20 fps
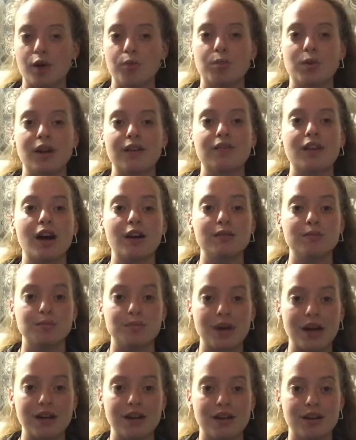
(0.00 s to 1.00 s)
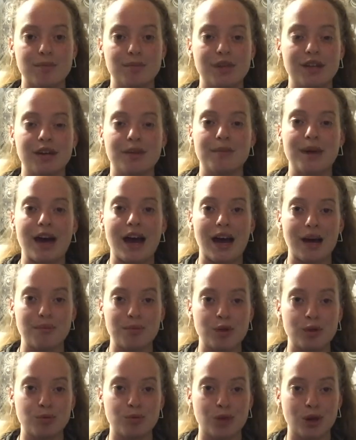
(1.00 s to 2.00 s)
but I've gotten better and become a
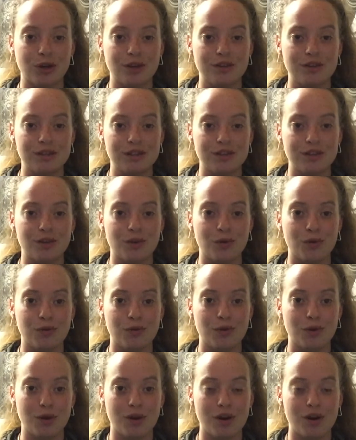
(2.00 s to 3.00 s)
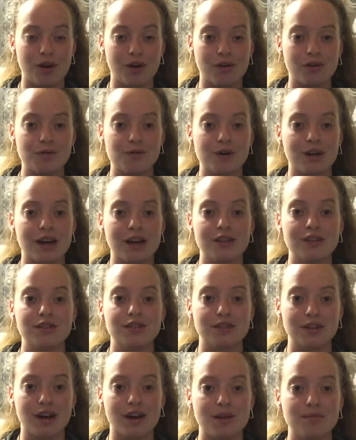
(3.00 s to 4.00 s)
happier person overall when I
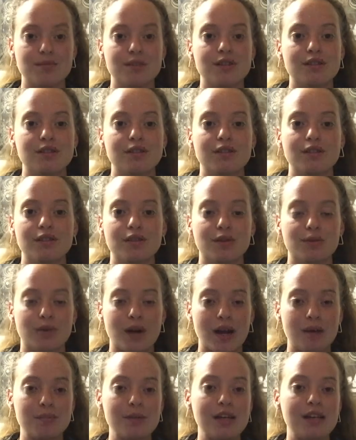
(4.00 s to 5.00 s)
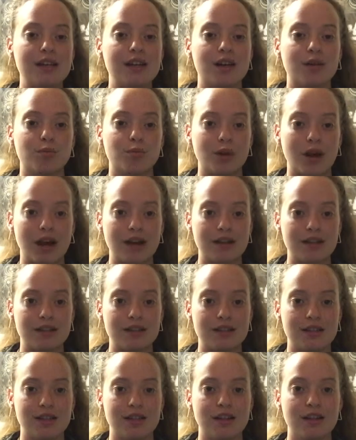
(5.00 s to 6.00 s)
stopped cramming and
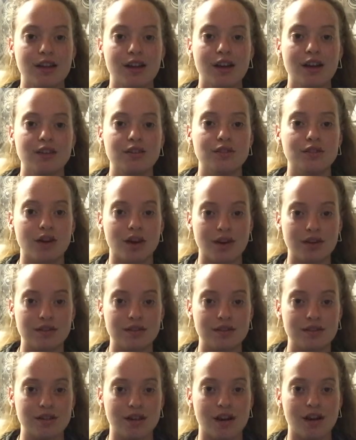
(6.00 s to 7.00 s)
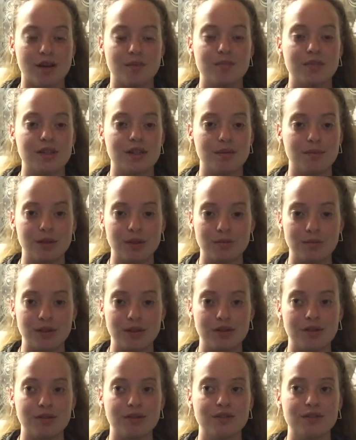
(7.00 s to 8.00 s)
practicing non-stop, skipping
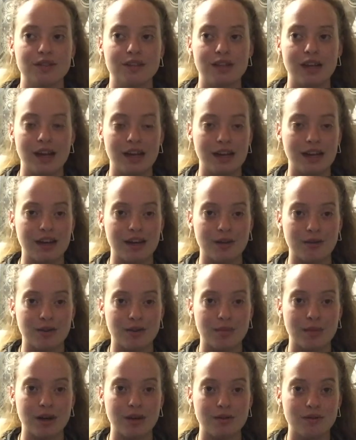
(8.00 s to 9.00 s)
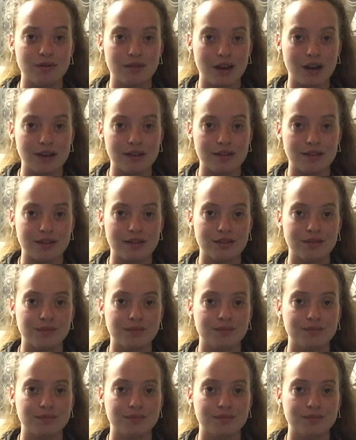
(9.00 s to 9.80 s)
meals, and hanging out with my friends.